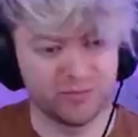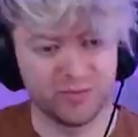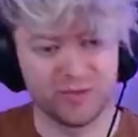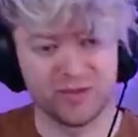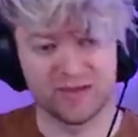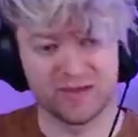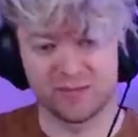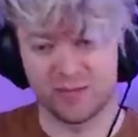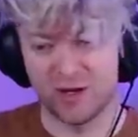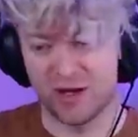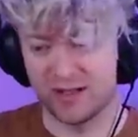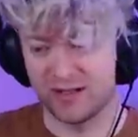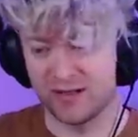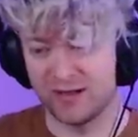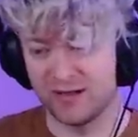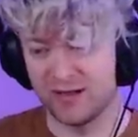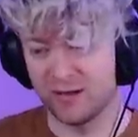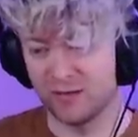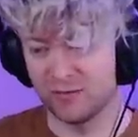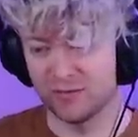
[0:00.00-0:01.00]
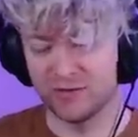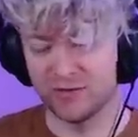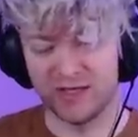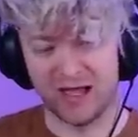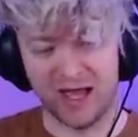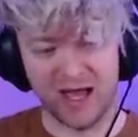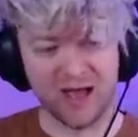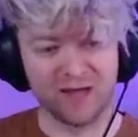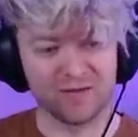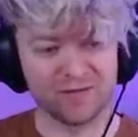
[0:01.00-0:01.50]
this pawn here. I don't really
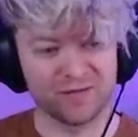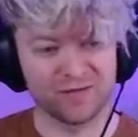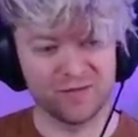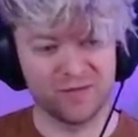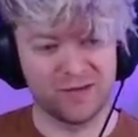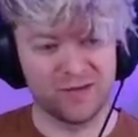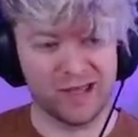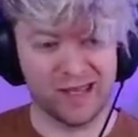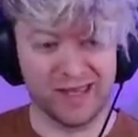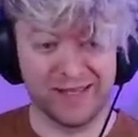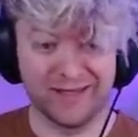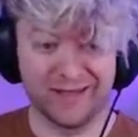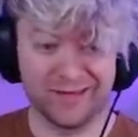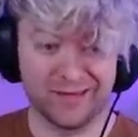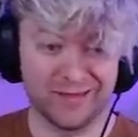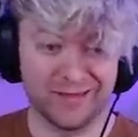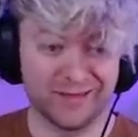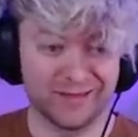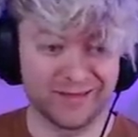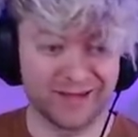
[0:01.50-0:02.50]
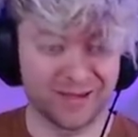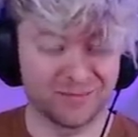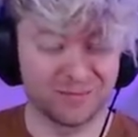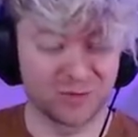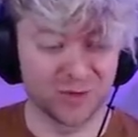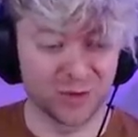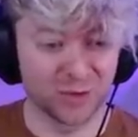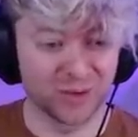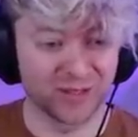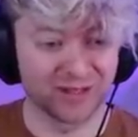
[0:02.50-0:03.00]
have anything that I'm
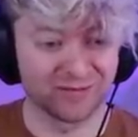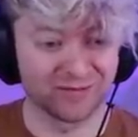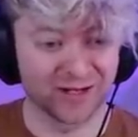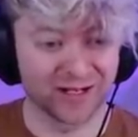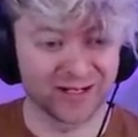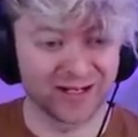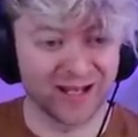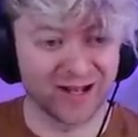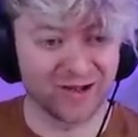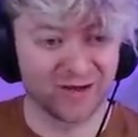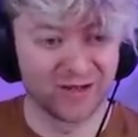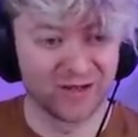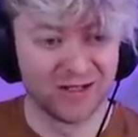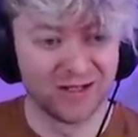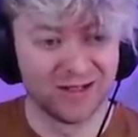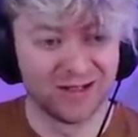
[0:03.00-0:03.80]
doing right now.